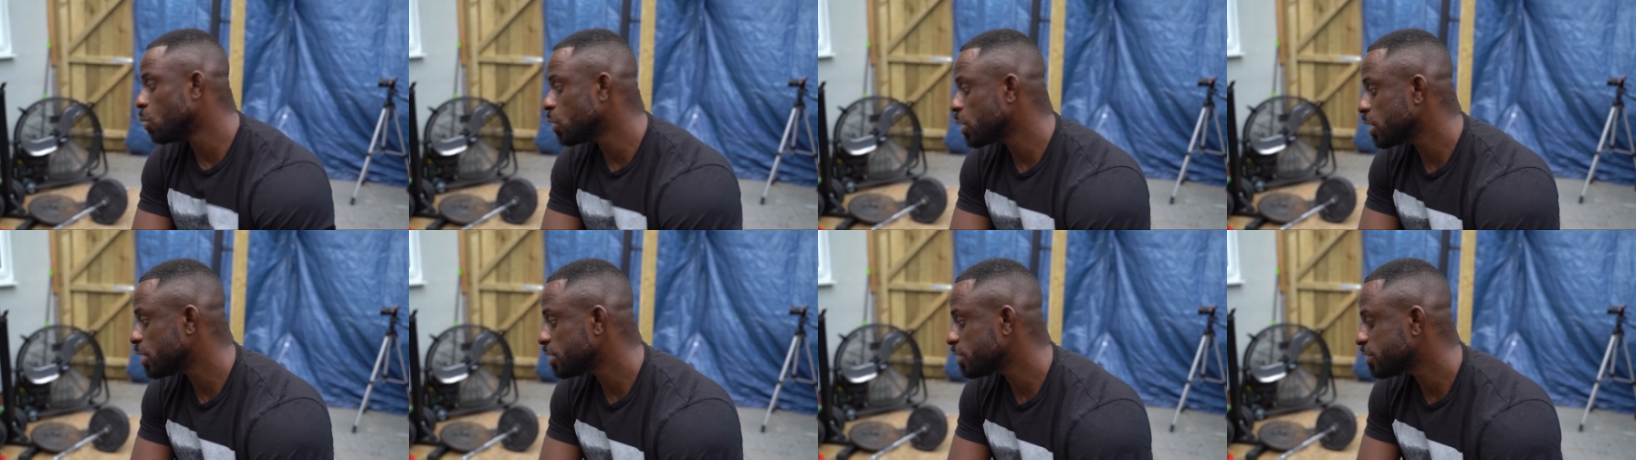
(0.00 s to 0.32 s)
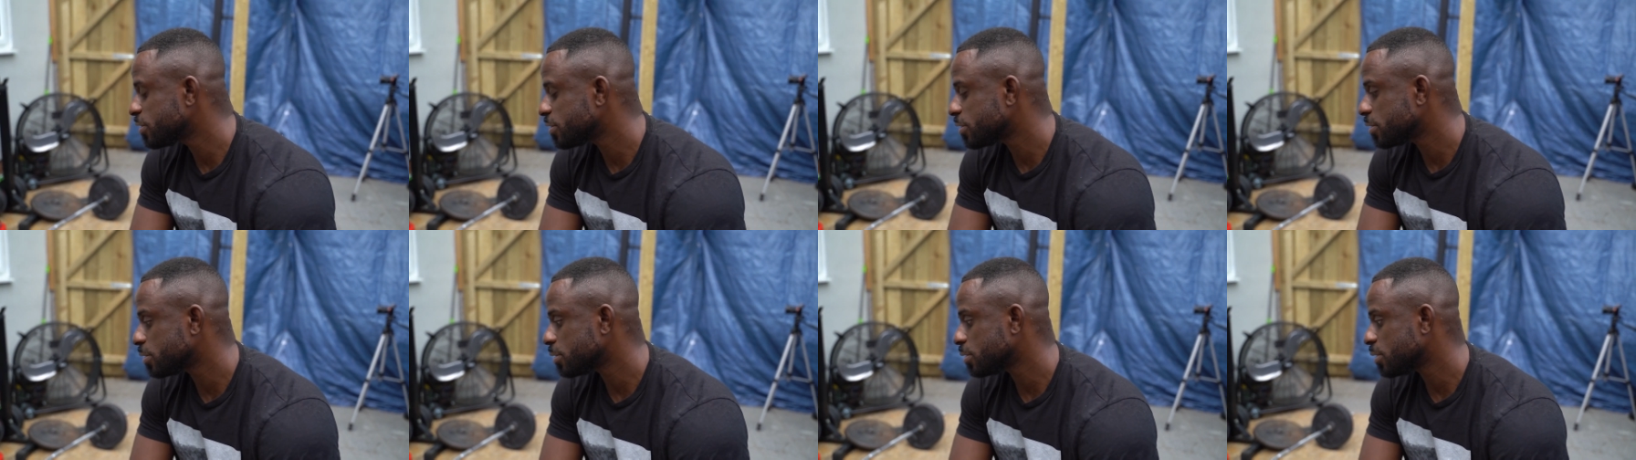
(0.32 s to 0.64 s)

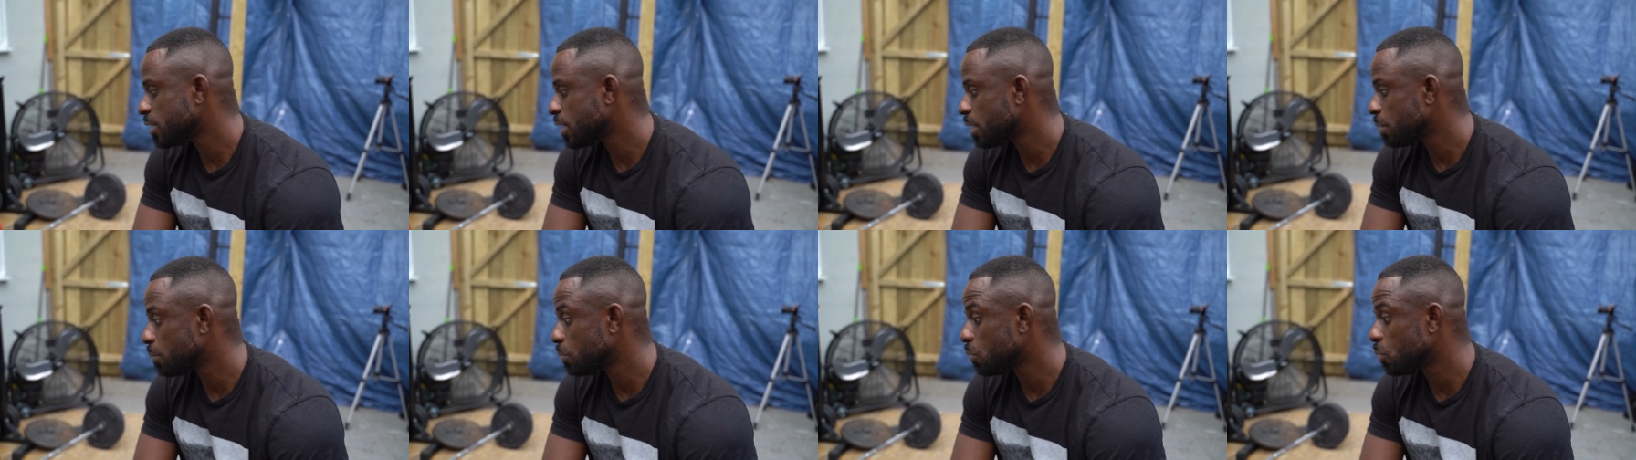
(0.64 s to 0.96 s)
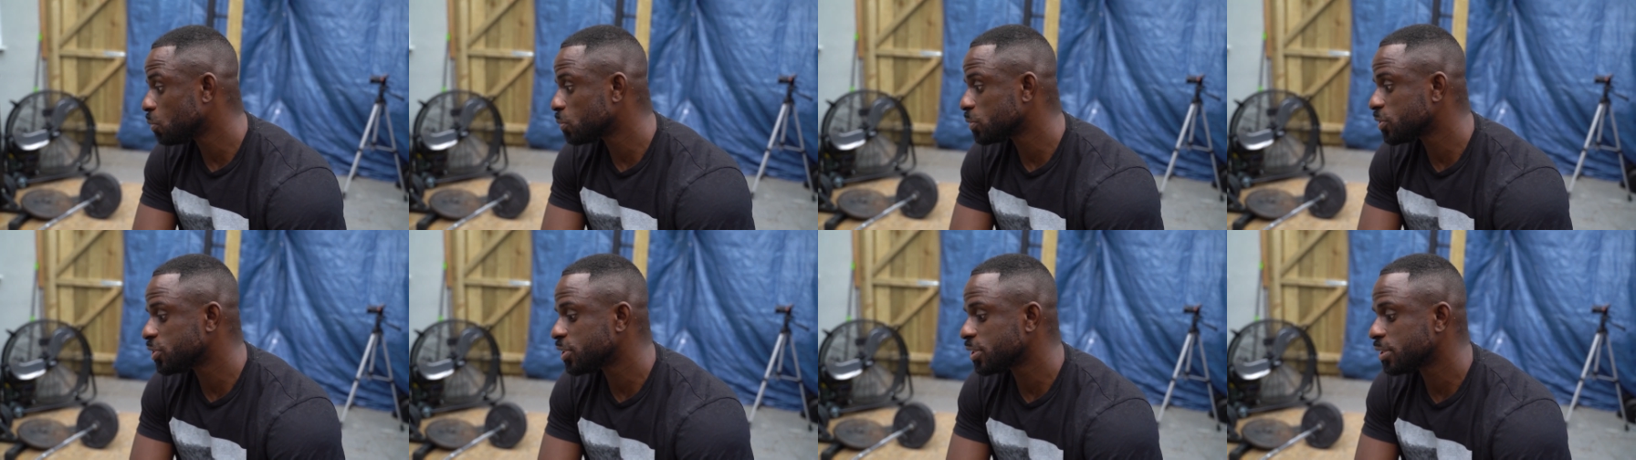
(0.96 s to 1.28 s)
August, I'm
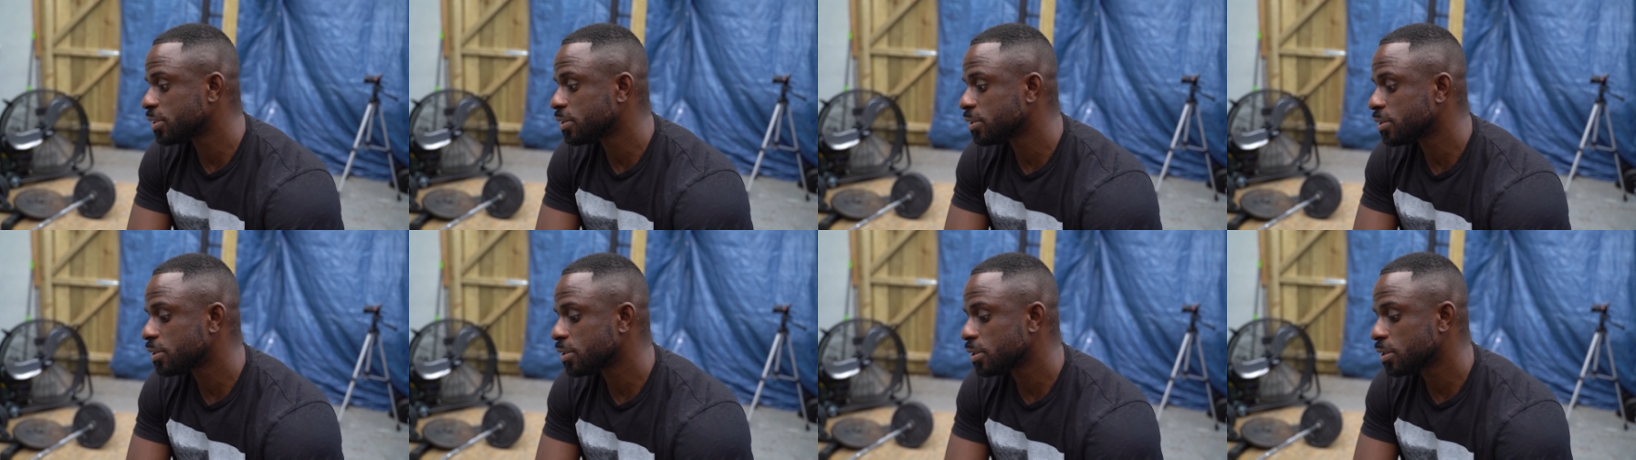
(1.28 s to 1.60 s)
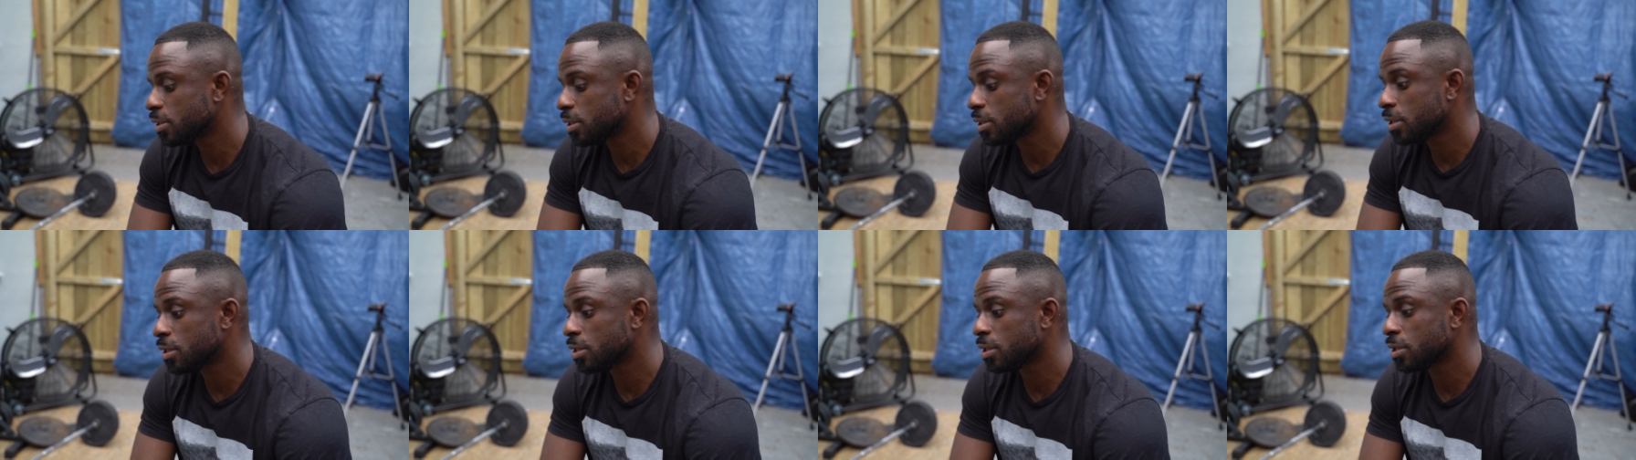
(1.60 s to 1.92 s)
launching
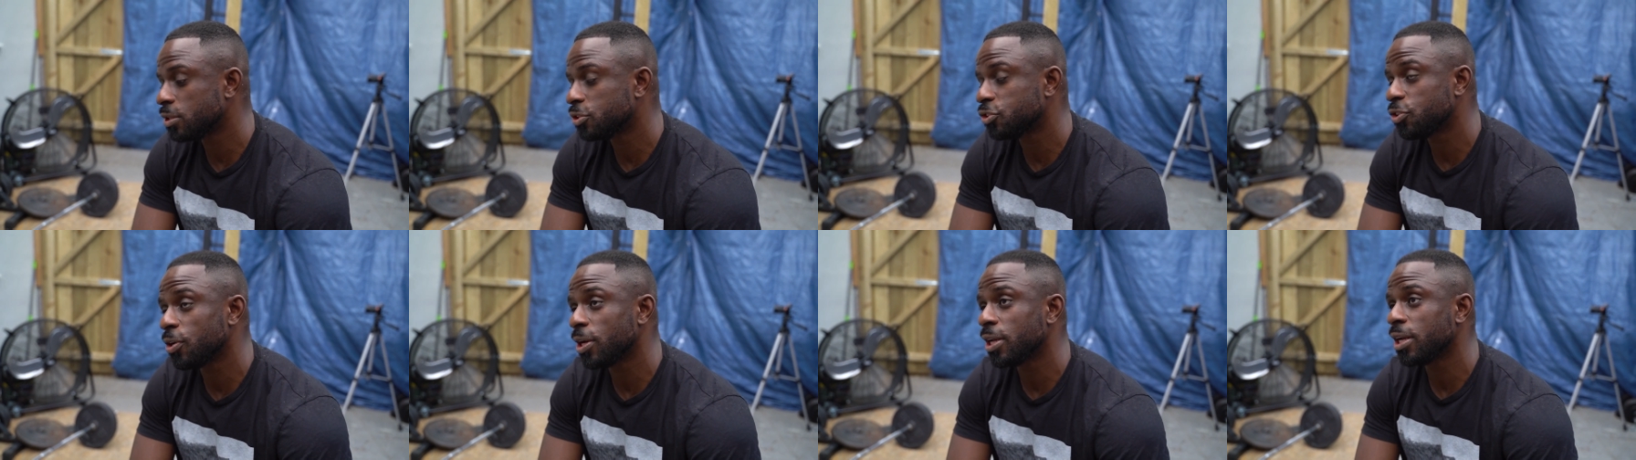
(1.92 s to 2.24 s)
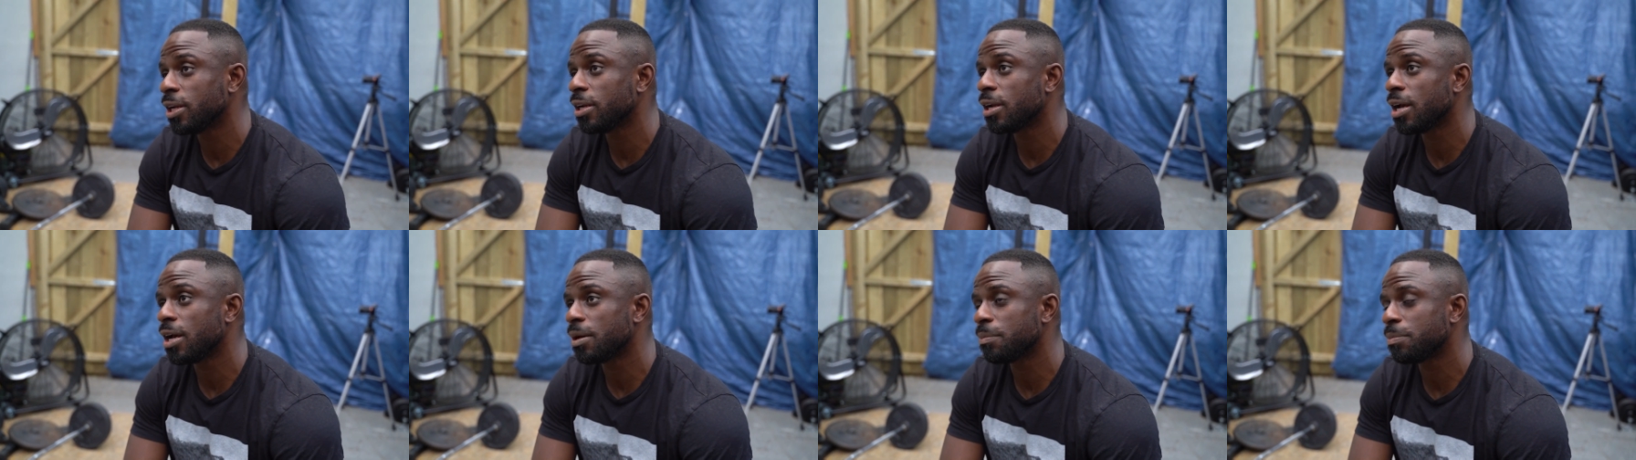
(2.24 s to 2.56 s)
a
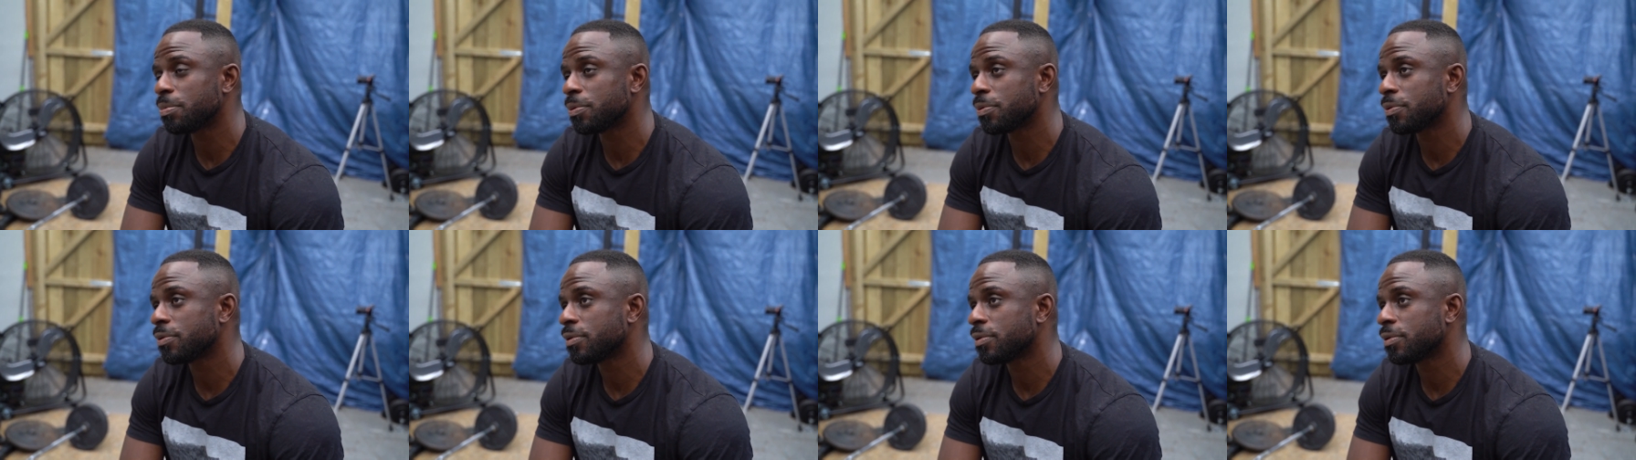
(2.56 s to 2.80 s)
training app.